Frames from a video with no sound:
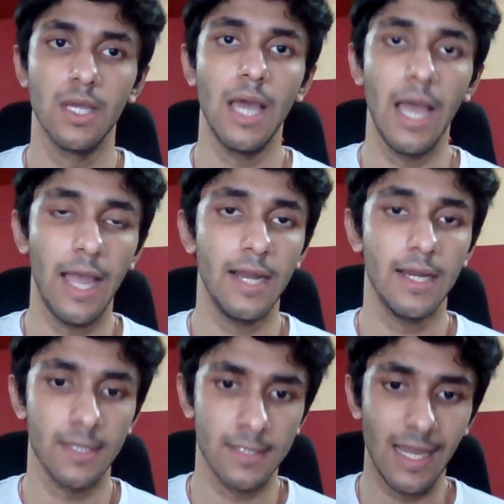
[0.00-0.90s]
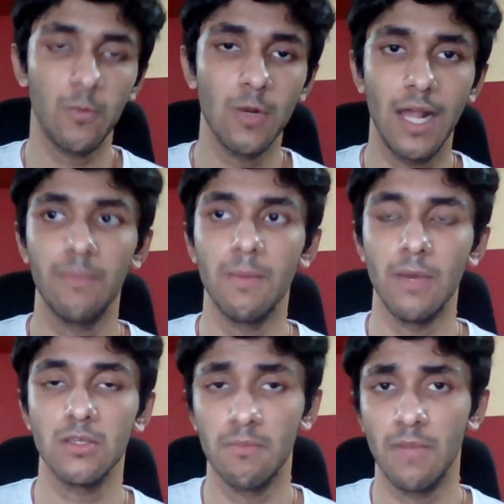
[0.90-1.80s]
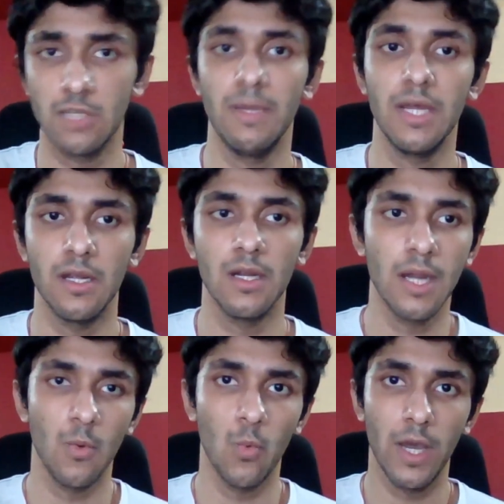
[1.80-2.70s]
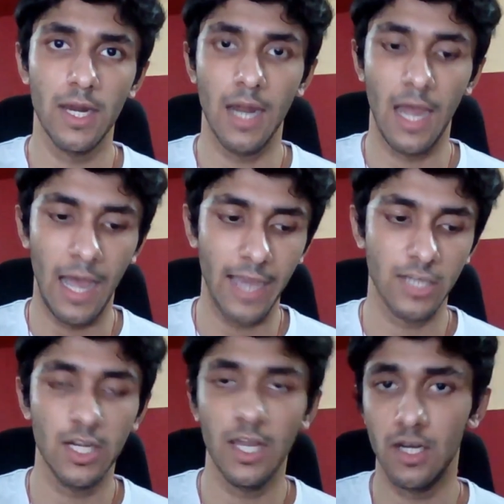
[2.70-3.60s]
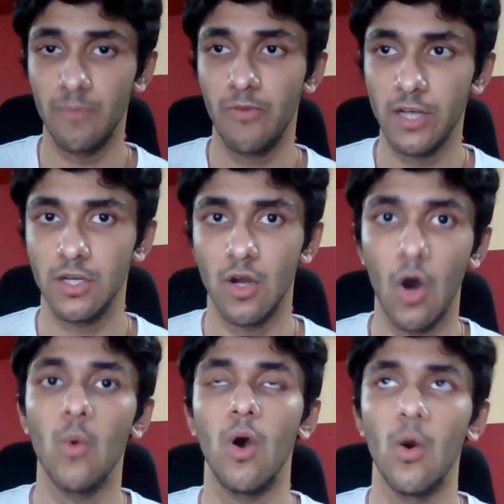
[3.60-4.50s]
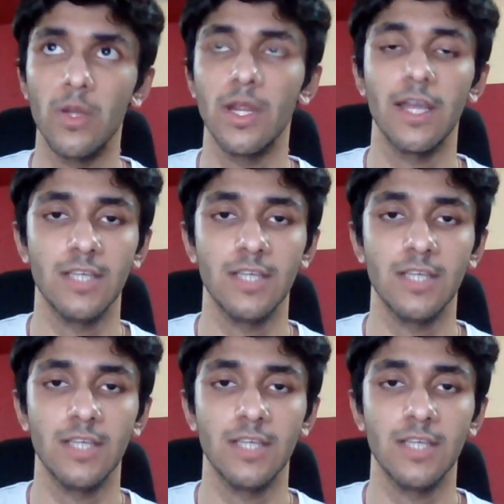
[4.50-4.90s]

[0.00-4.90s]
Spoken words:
and that will help the muscle much better when actually under pressure, or when you're actually